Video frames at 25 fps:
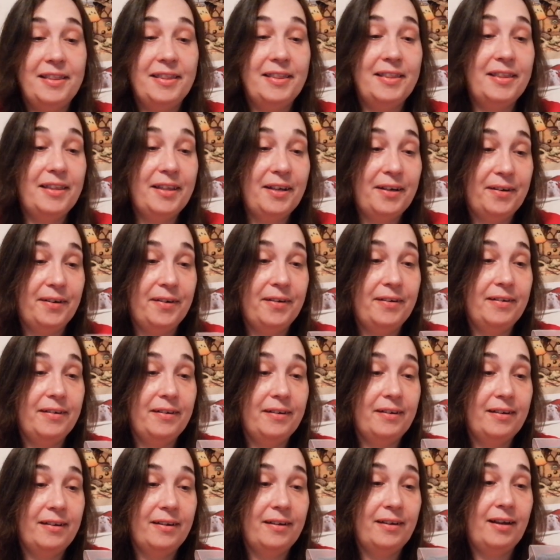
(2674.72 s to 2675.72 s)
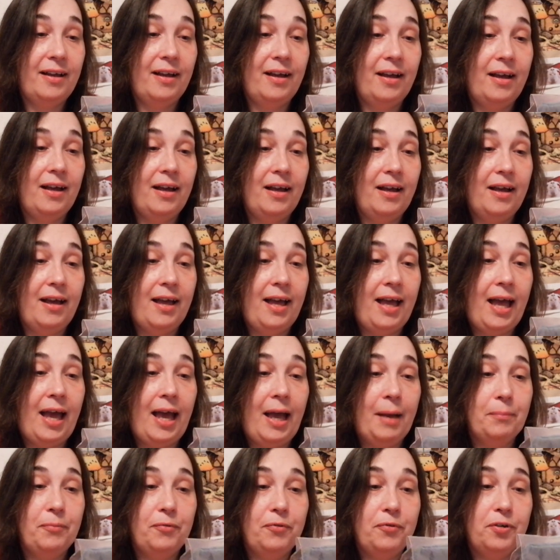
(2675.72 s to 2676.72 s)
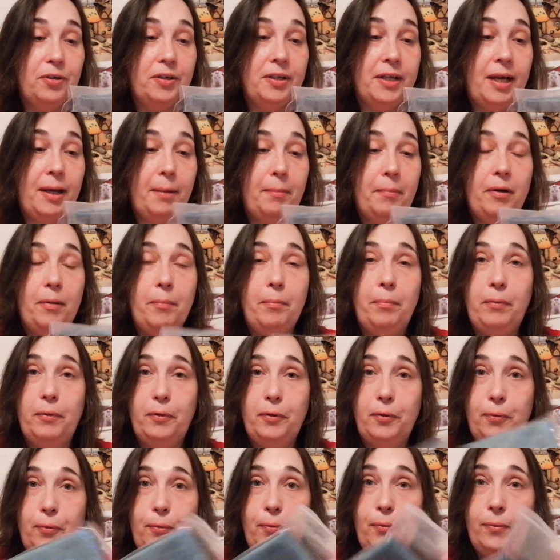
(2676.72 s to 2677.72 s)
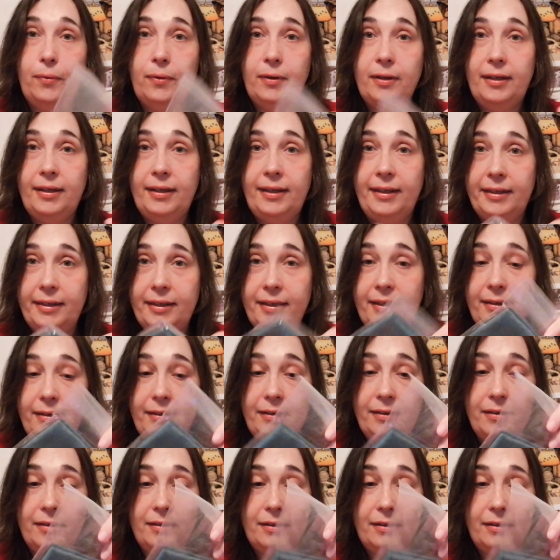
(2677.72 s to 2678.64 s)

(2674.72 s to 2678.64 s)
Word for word: The Amsterdam blue linen.